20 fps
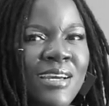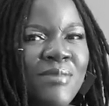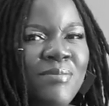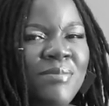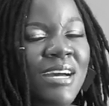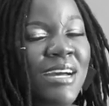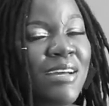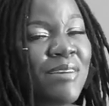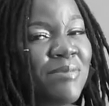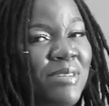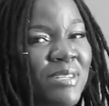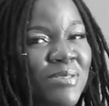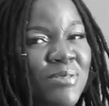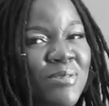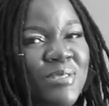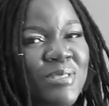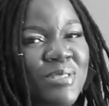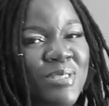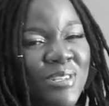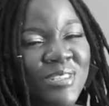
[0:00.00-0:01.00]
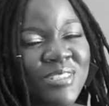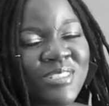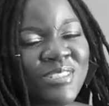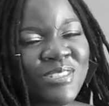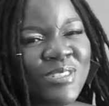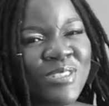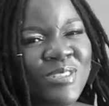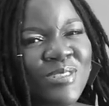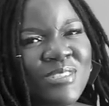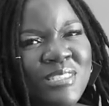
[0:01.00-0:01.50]
But I mean, also,
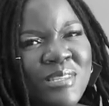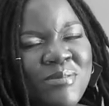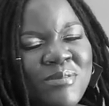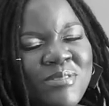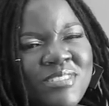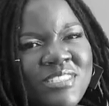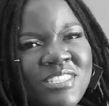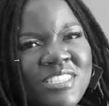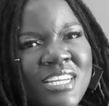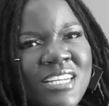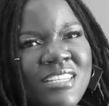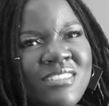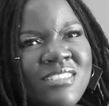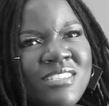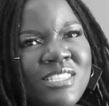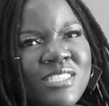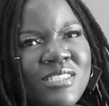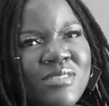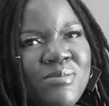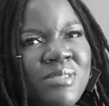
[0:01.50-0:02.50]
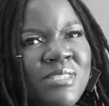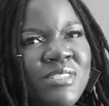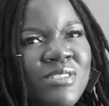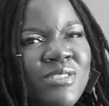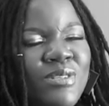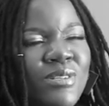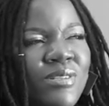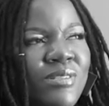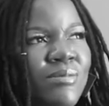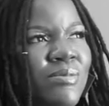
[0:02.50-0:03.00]
you know, some of the challenges of being a
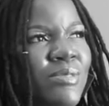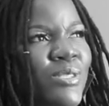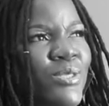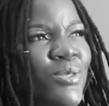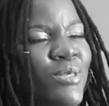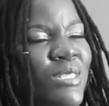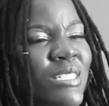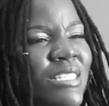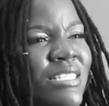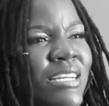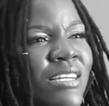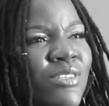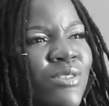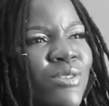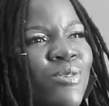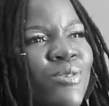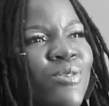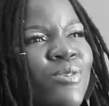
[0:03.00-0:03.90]
solopreneur is that